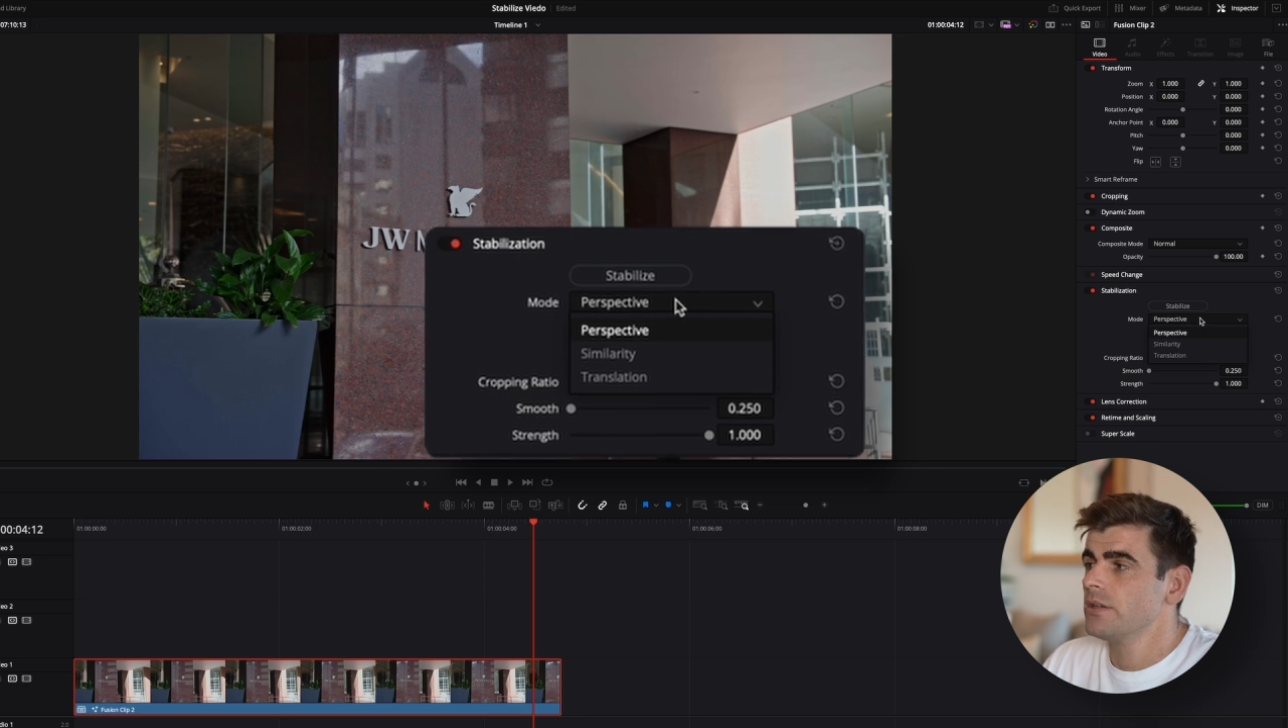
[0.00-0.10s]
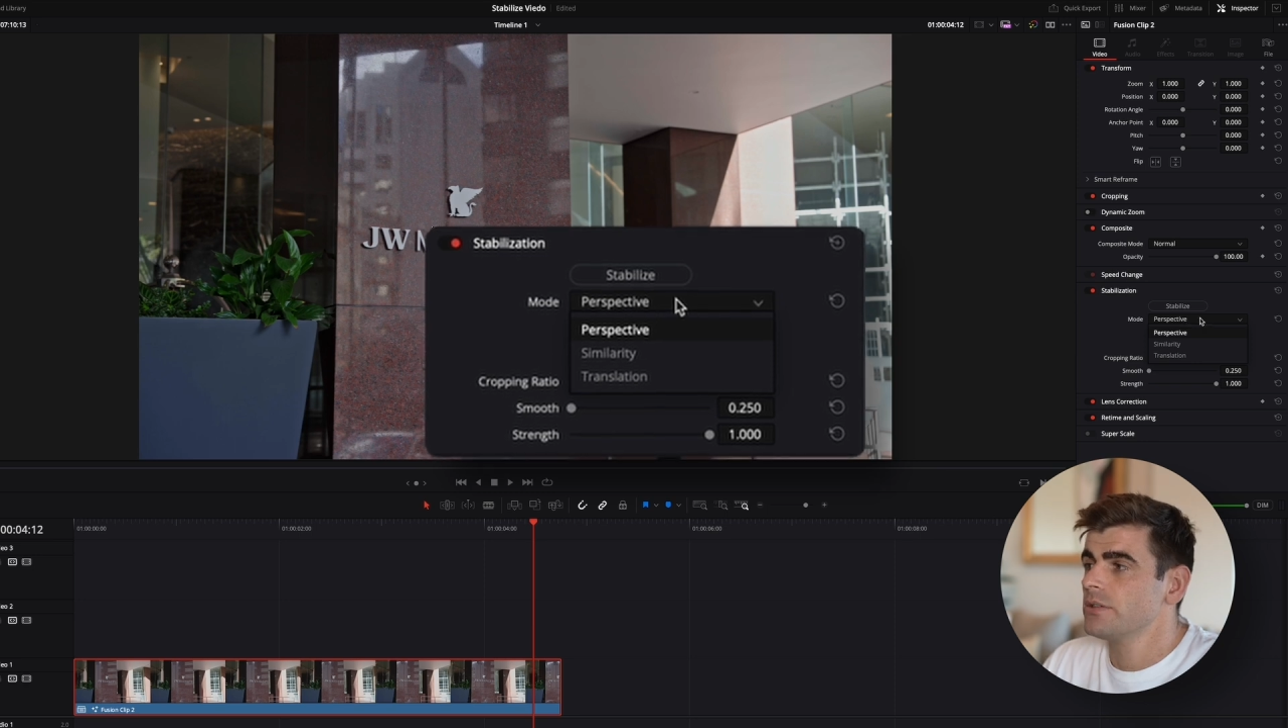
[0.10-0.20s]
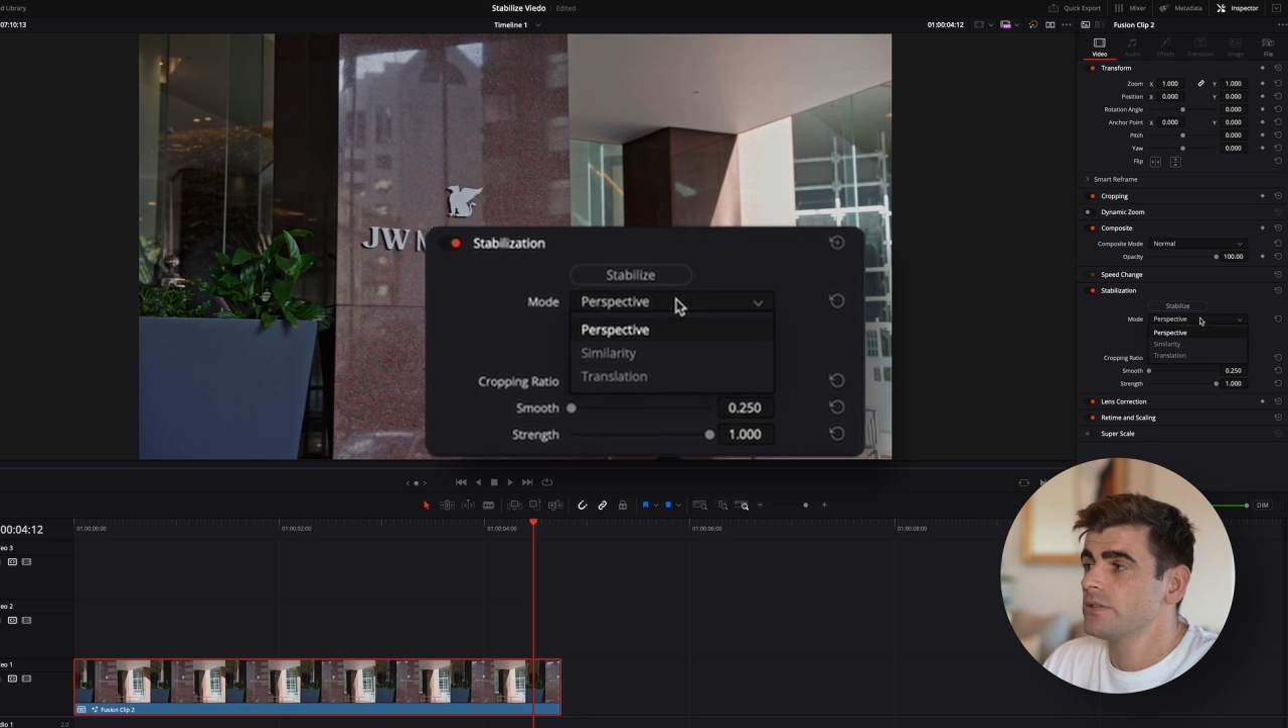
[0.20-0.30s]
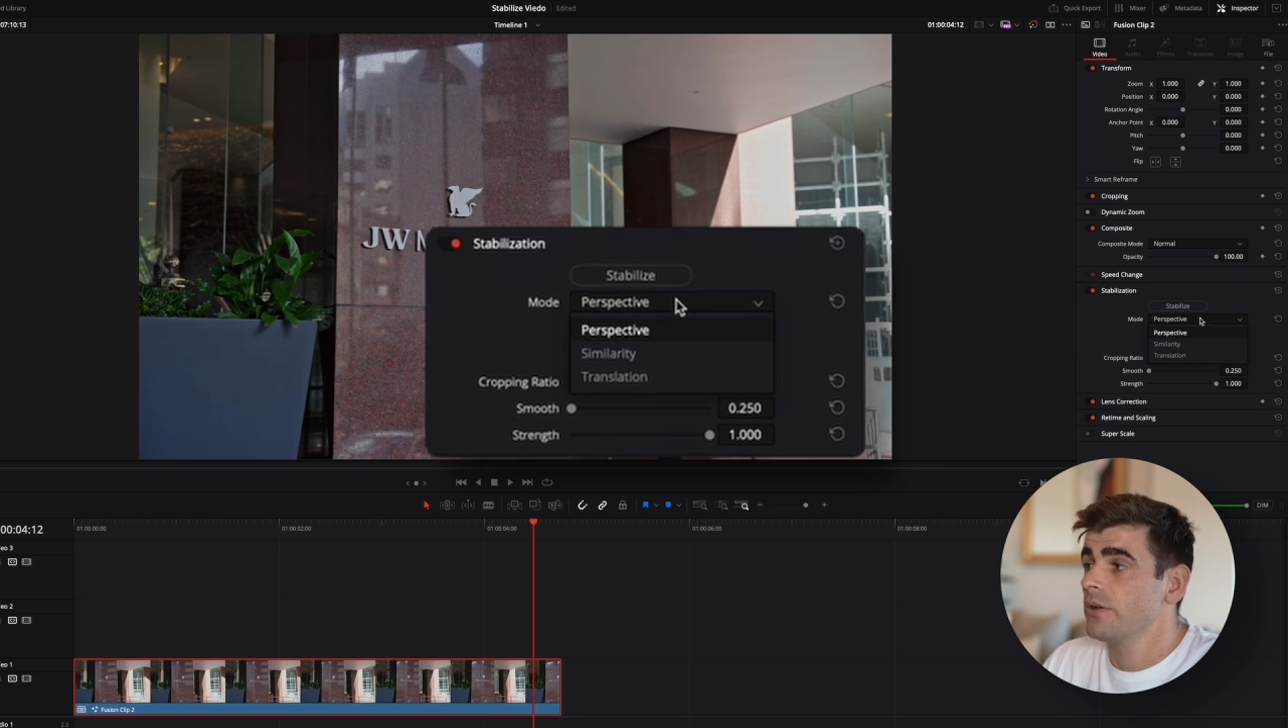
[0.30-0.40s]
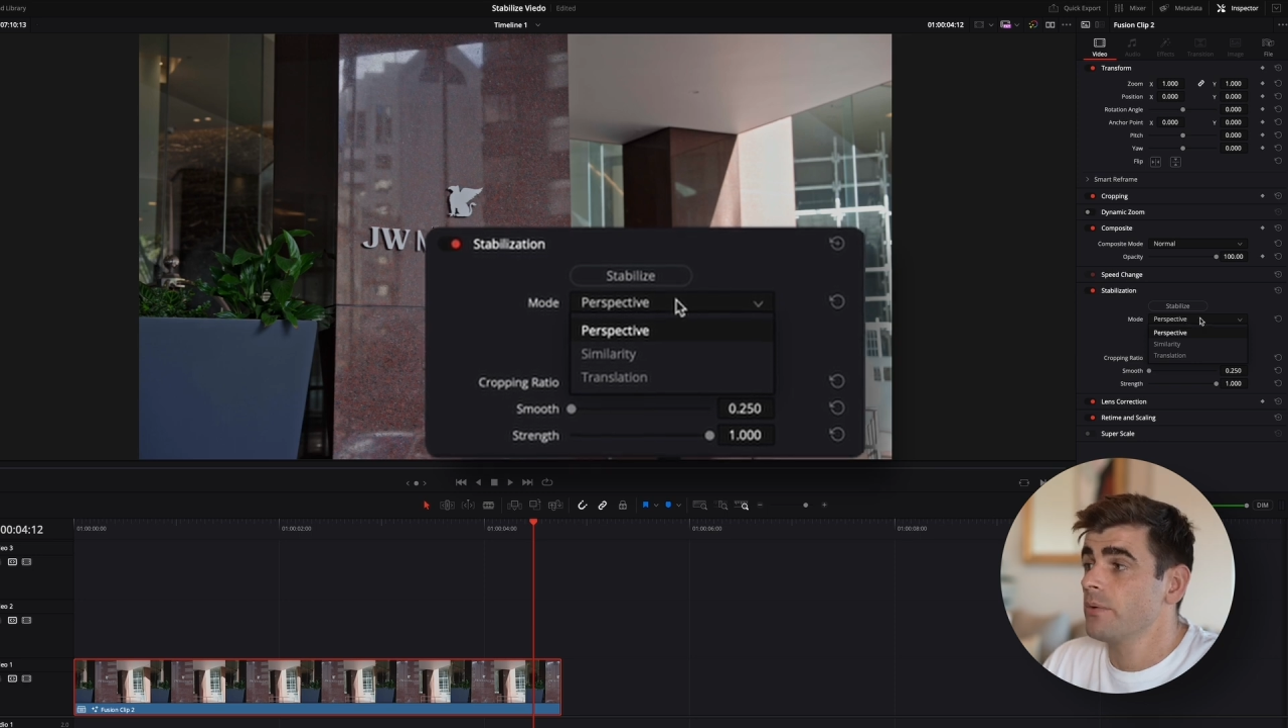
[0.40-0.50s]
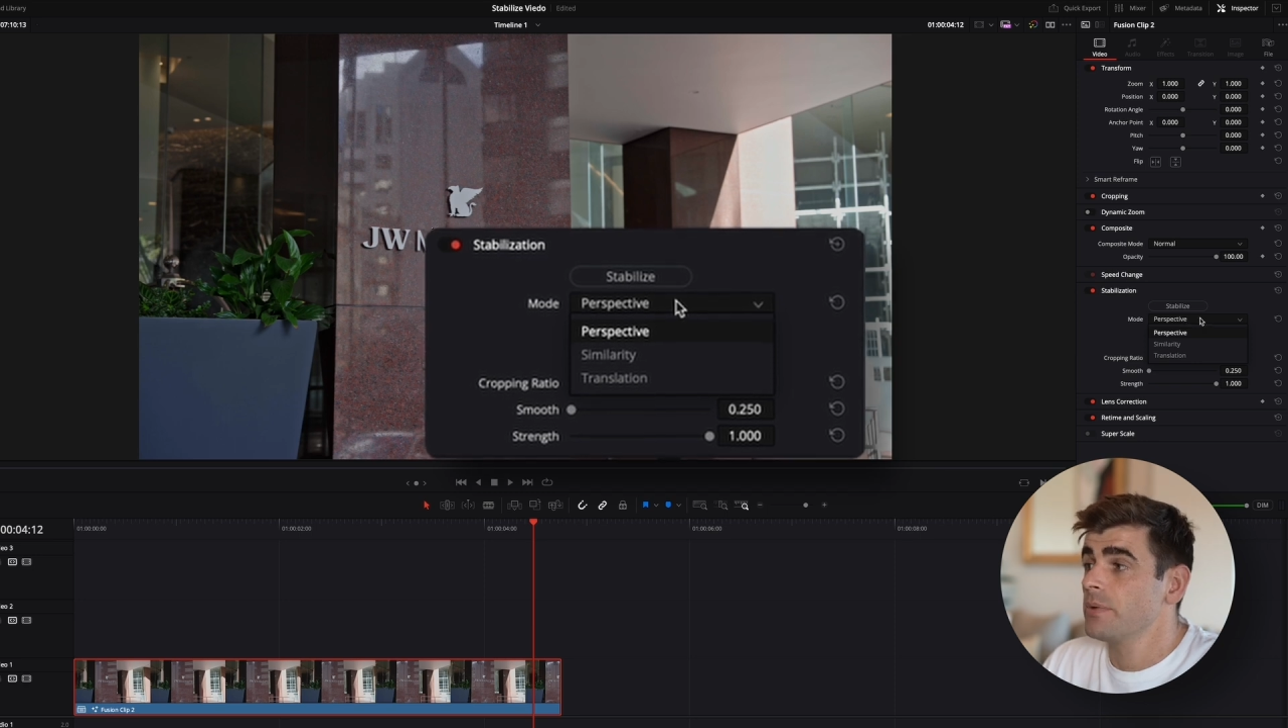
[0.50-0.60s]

So